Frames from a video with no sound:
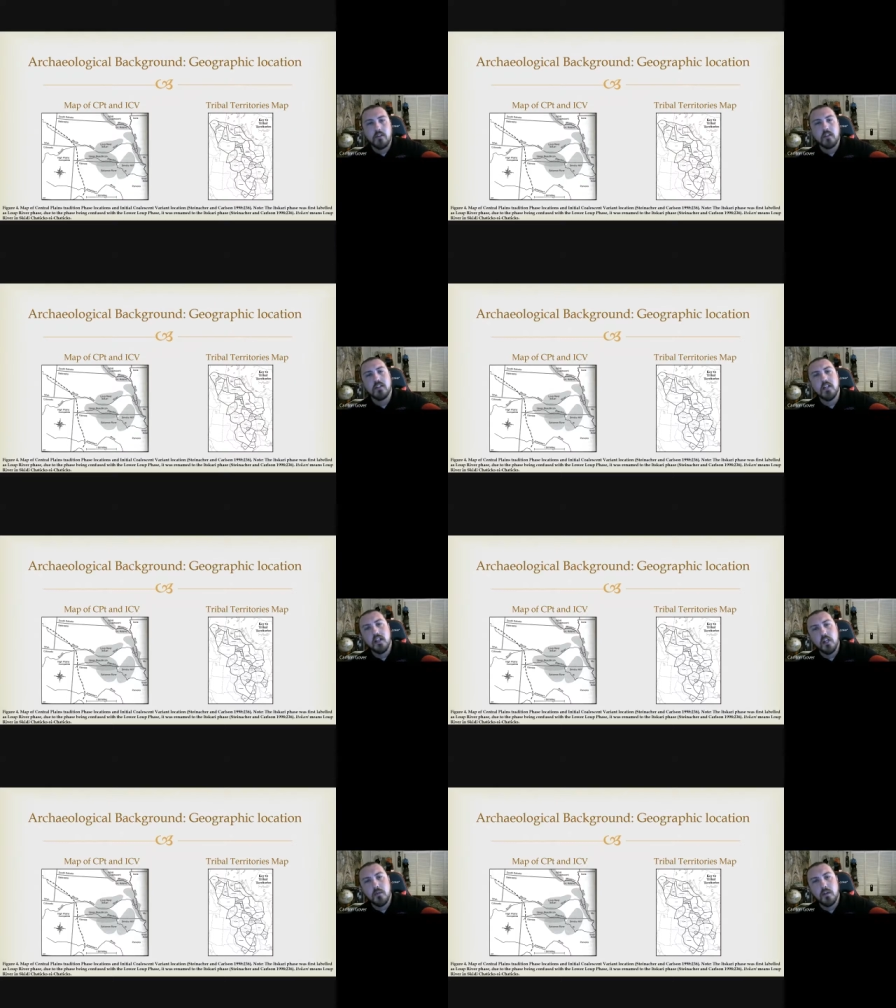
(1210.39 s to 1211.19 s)
You can see a
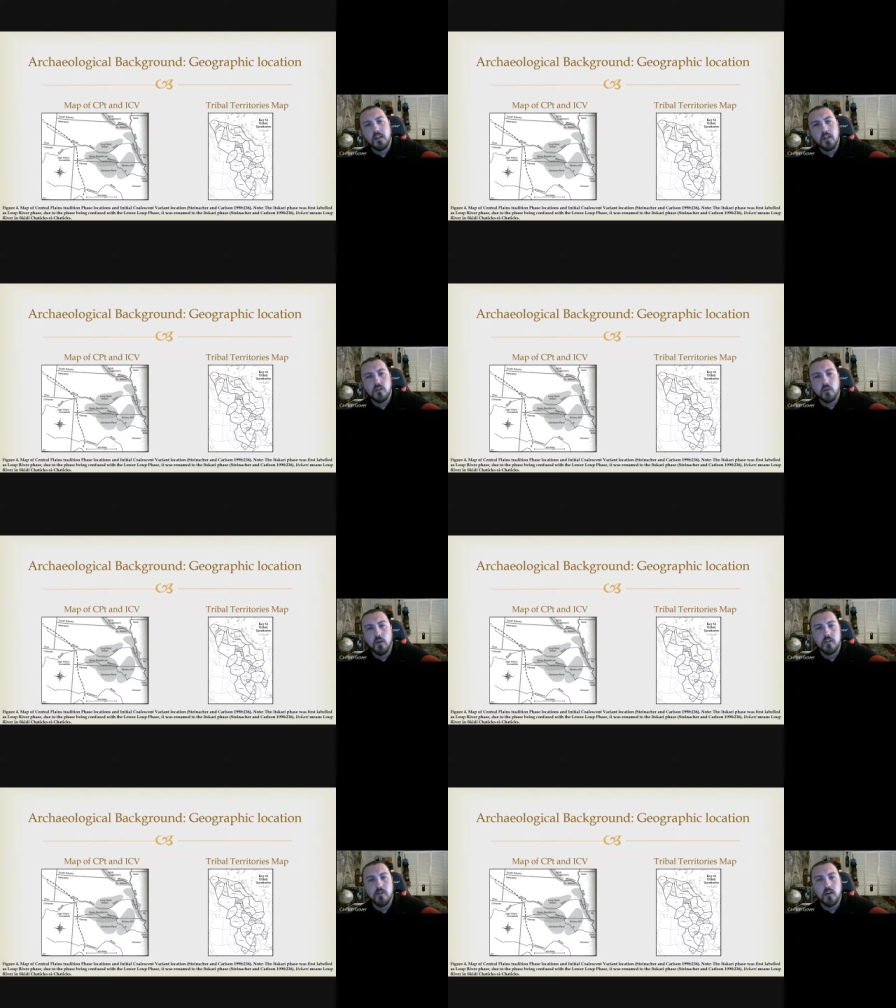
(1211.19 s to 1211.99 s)
little bit of the initial
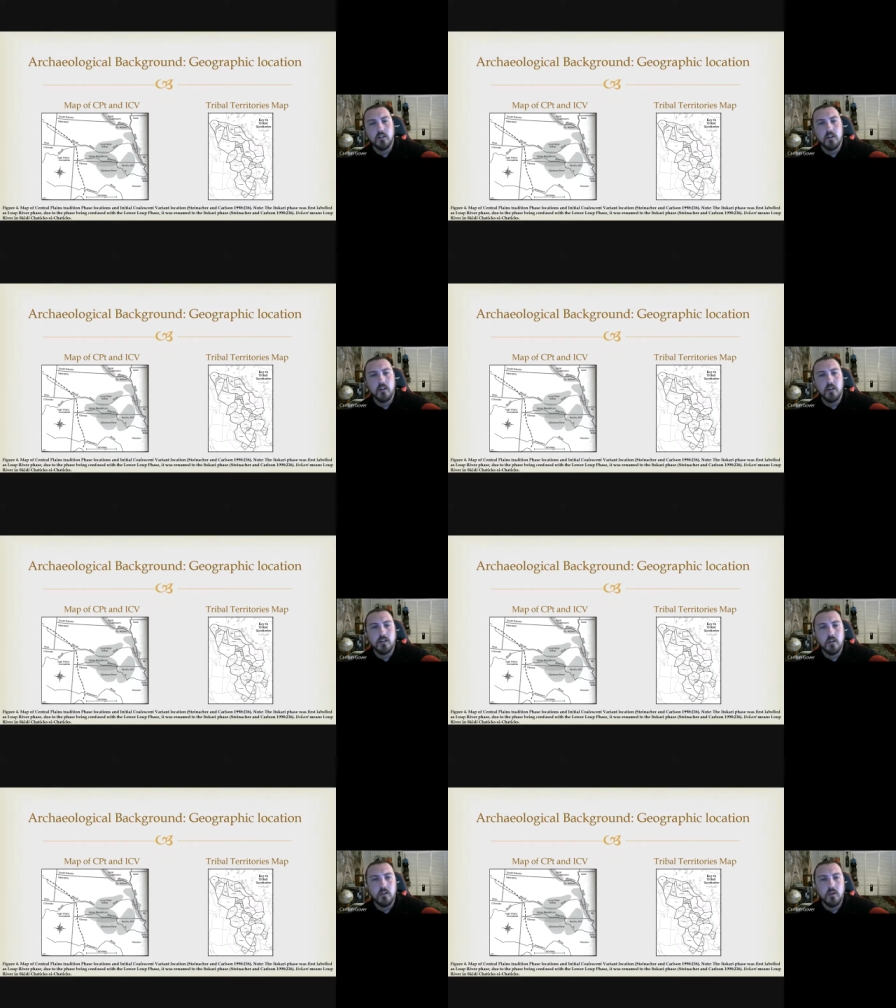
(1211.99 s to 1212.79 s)
coalescent variant to the
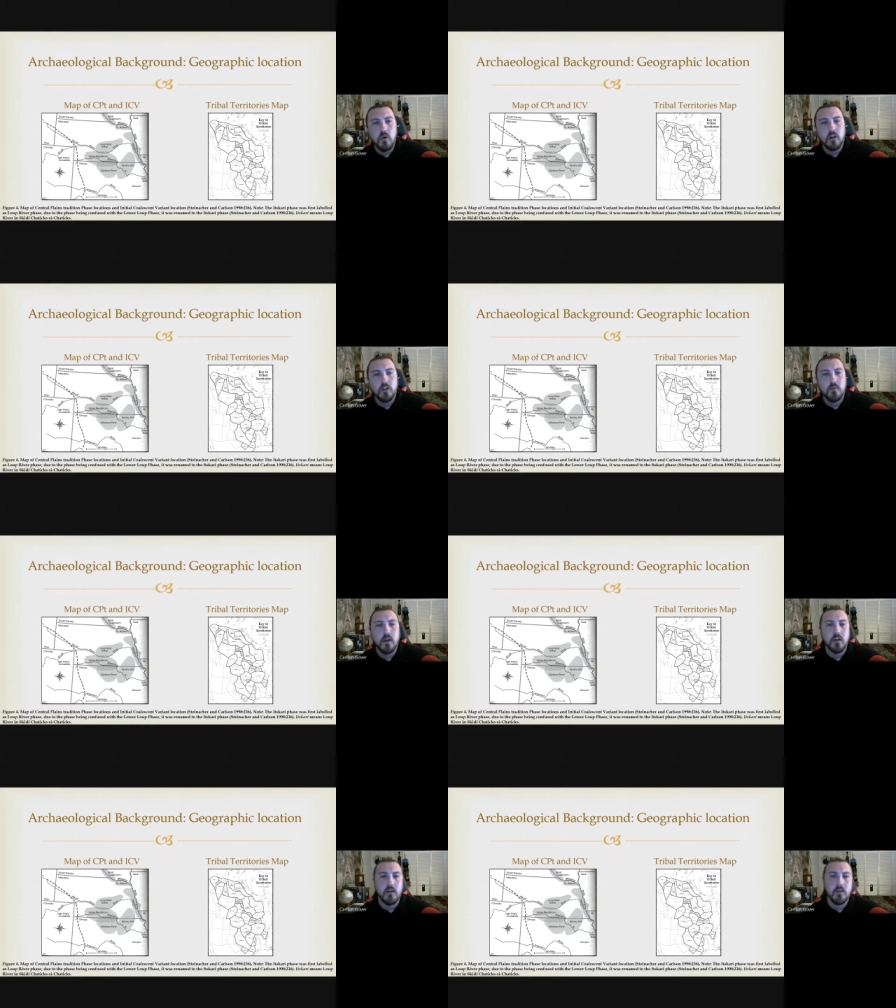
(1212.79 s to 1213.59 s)
to the north,
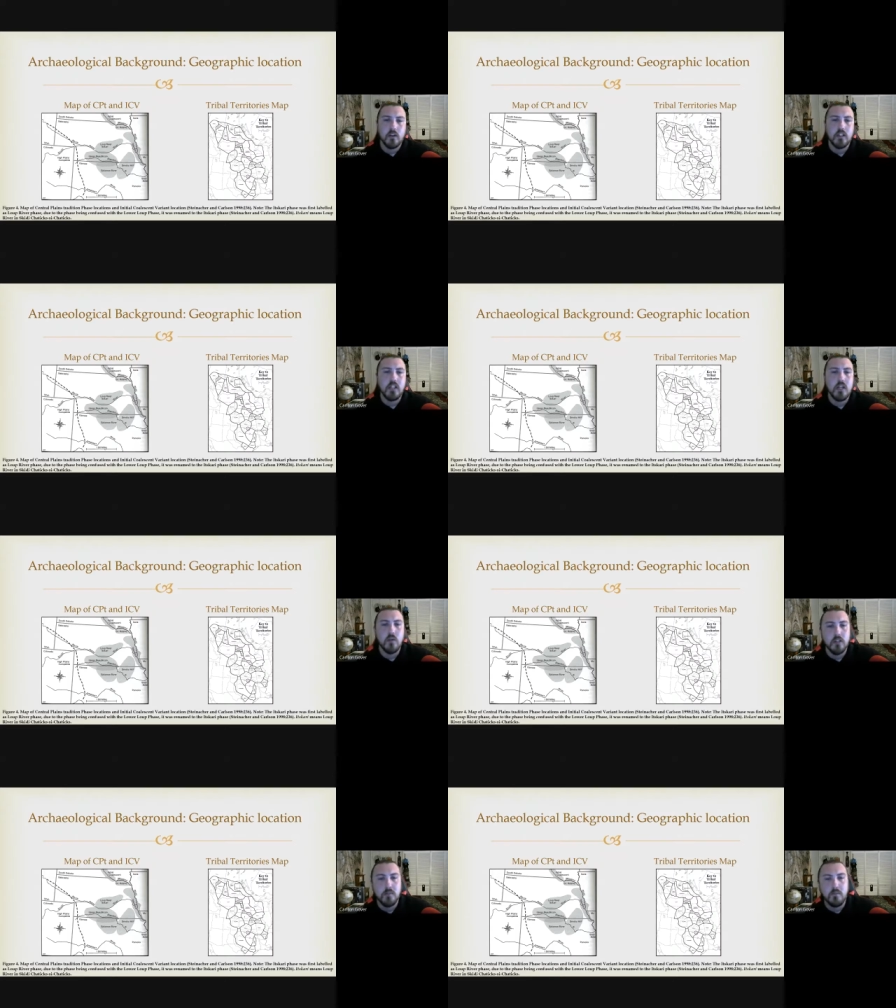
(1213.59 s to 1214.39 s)
but if you can see
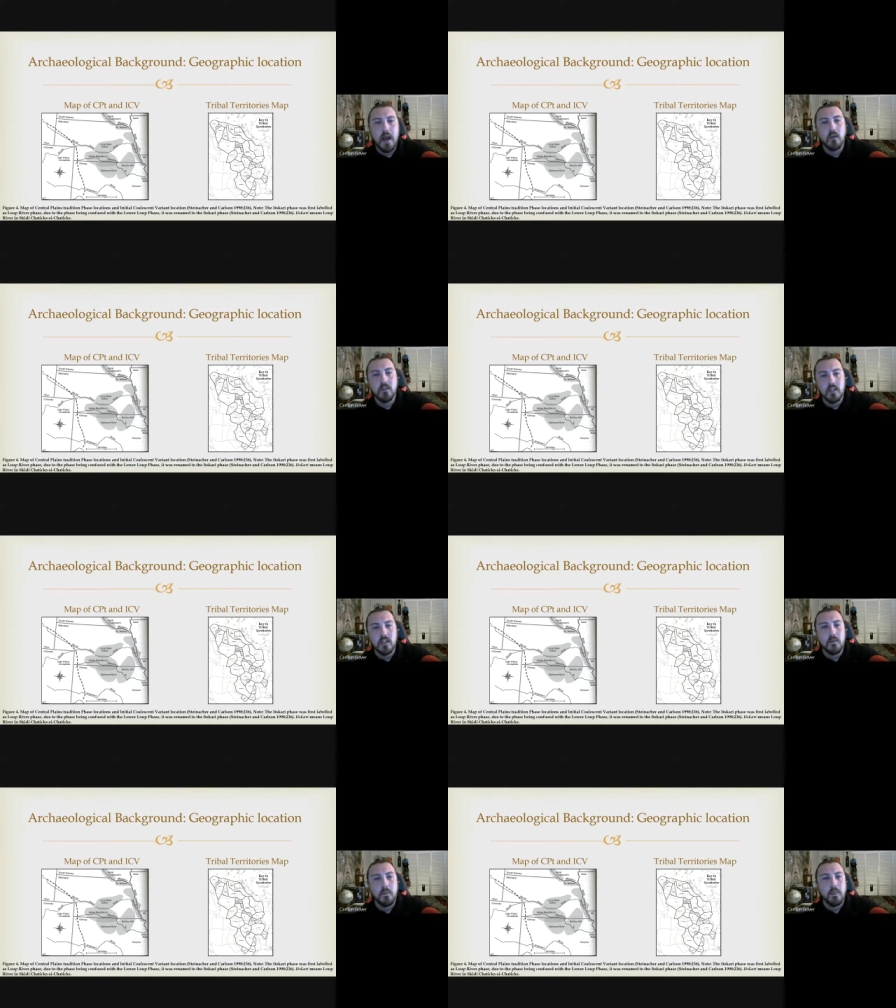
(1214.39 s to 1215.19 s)
where it's bounded,